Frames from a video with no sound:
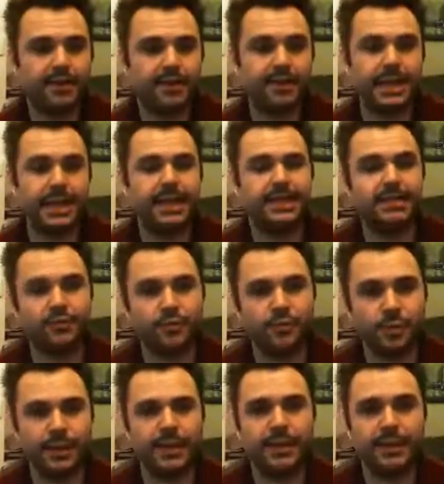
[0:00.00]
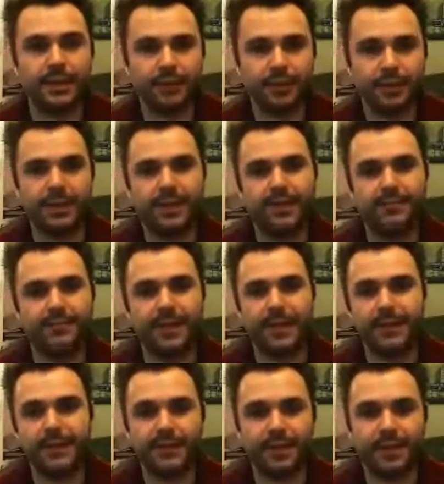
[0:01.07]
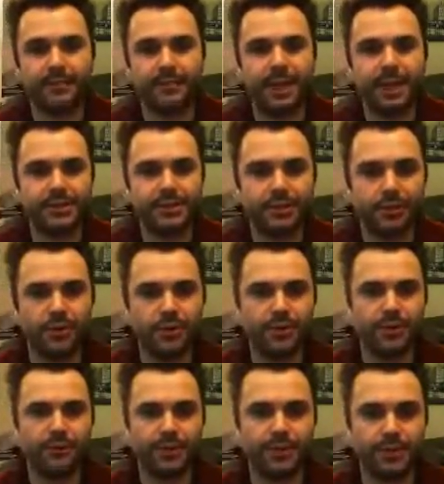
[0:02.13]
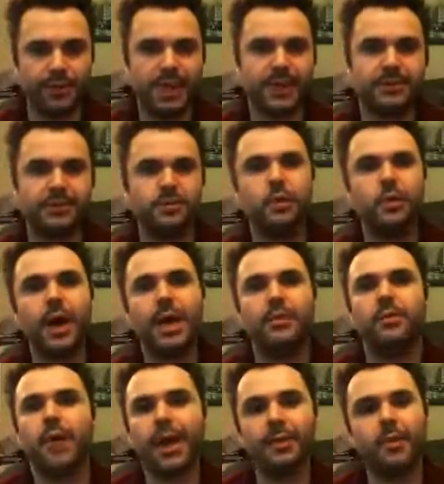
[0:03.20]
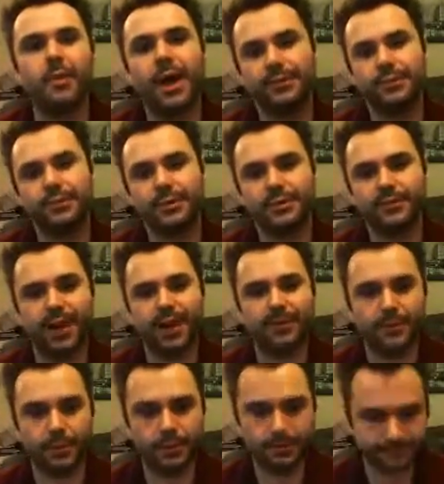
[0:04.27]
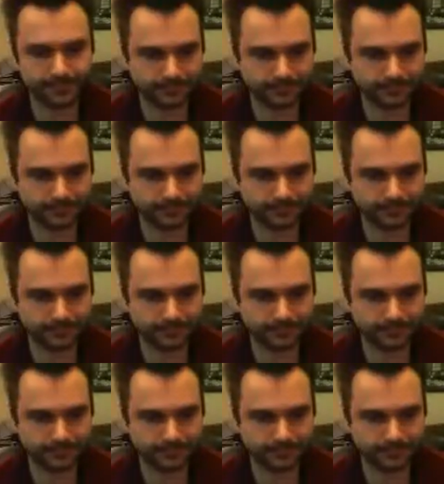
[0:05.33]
is really, really effective. It makes your Flesh Hounds way, way, way more survivable,